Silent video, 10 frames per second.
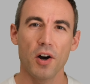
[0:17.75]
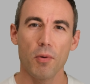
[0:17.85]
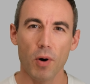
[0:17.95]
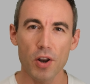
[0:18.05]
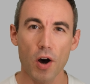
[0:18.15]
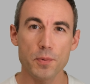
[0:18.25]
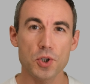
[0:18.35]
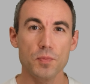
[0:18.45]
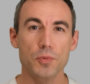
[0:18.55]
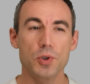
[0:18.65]
One
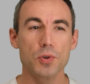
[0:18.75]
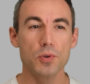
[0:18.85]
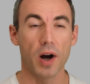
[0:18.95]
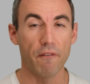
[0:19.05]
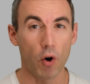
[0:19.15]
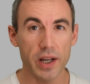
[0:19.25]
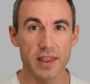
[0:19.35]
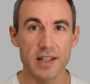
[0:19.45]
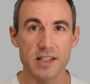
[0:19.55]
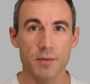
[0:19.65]
option to avoid
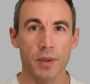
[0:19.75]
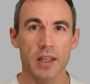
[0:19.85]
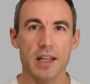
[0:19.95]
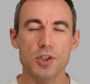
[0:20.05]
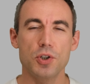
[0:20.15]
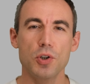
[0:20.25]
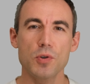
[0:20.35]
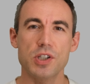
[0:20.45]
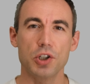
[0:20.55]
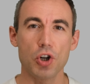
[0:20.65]
this is to
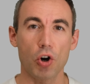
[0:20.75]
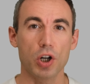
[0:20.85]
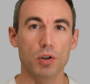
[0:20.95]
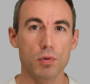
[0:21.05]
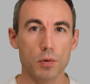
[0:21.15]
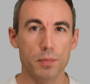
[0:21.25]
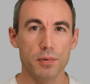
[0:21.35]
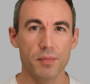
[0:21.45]
use the Docker group.